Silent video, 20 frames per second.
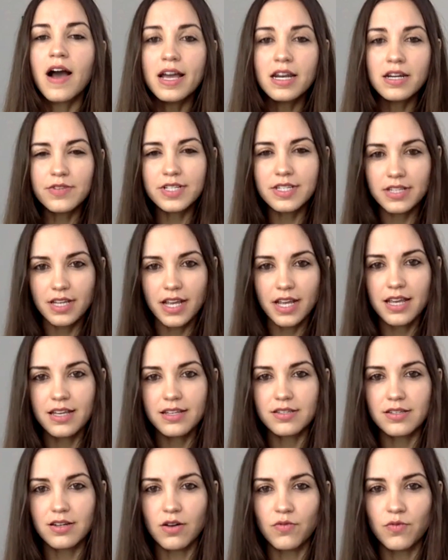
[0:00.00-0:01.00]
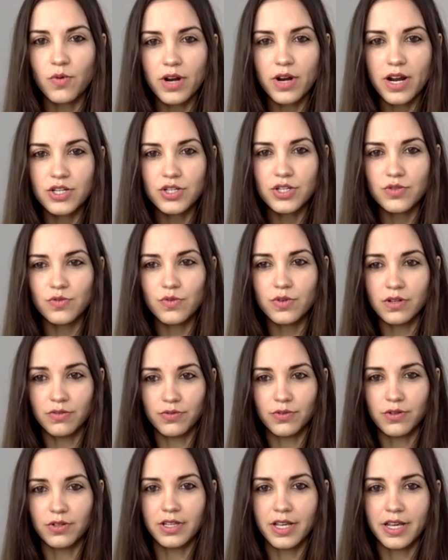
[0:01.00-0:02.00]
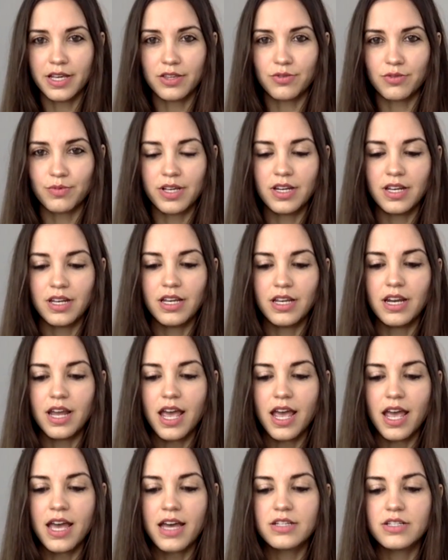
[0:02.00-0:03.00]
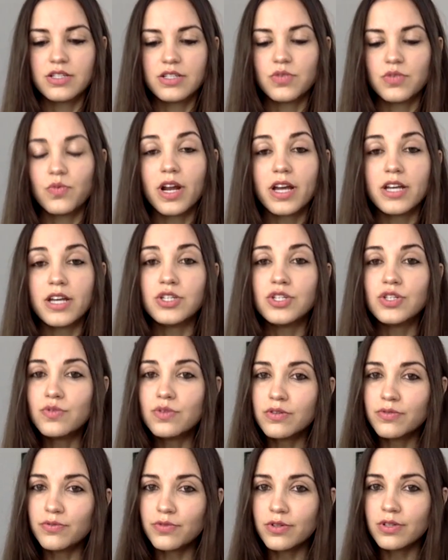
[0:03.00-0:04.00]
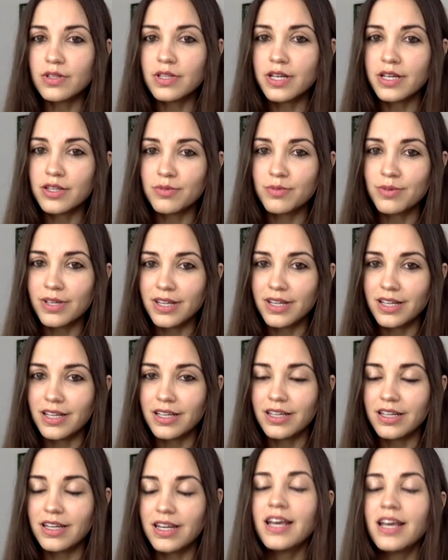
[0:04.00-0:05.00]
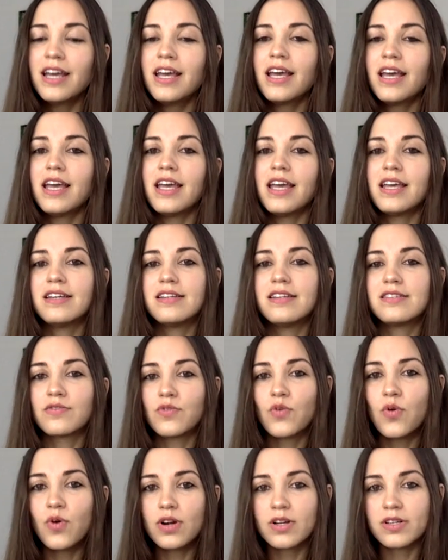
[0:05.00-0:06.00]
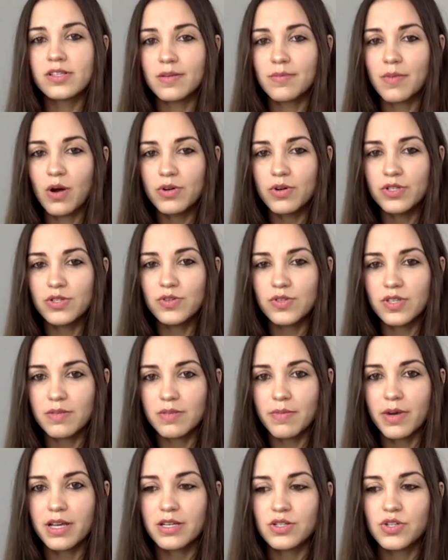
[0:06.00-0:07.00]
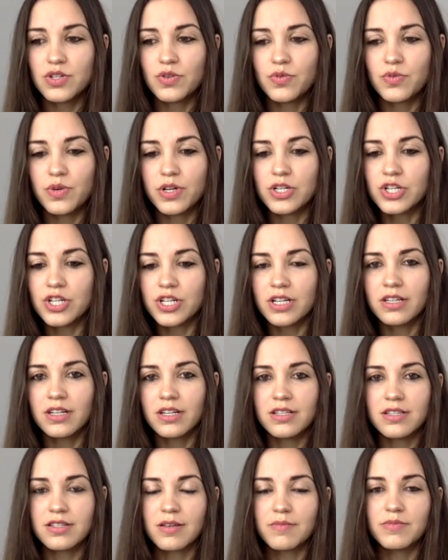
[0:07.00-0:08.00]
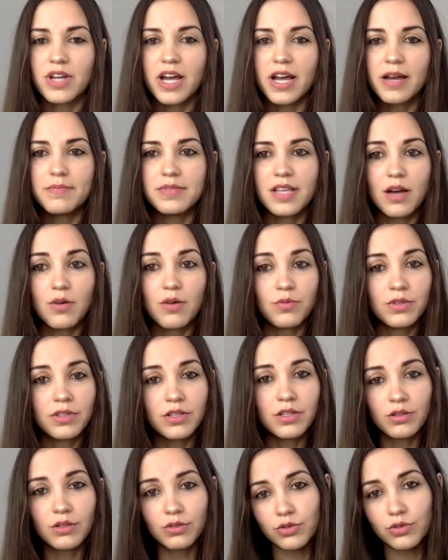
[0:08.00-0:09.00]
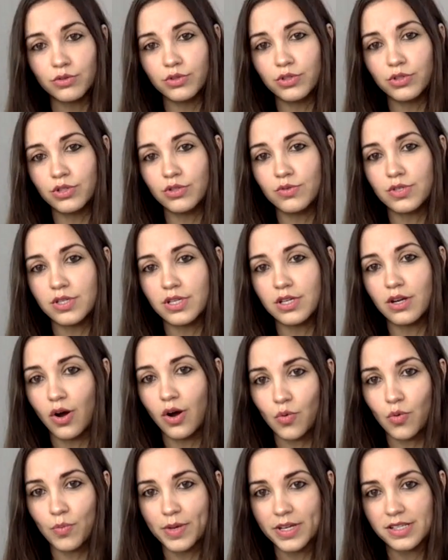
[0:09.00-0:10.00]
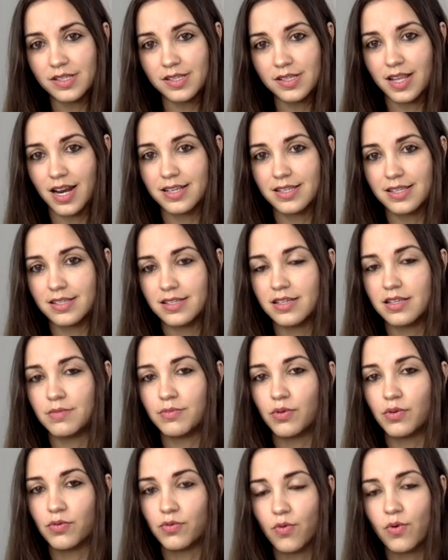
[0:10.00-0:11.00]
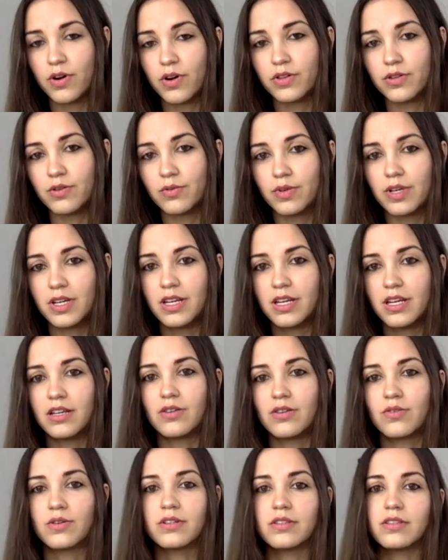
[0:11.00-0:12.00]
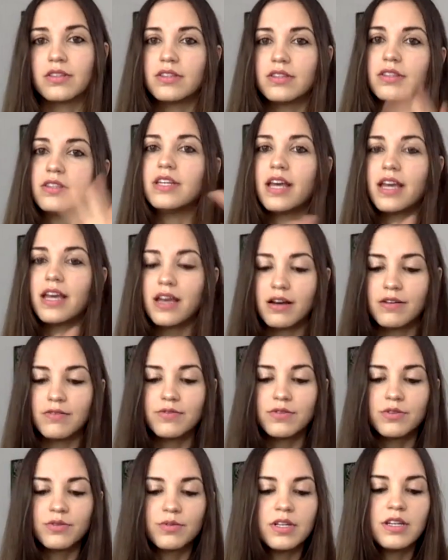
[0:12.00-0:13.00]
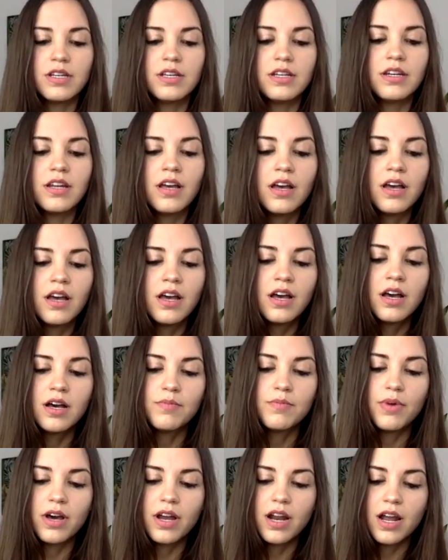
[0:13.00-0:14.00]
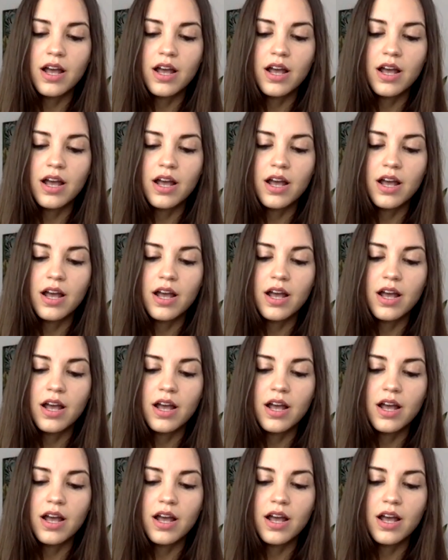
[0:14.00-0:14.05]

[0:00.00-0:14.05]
of a taste of what I do in a full-length reading. And what I do in a full-length reading is, of course, I'm always using my intuition, and sometimes that will include using omens that I see before the reading or the day of the reading. But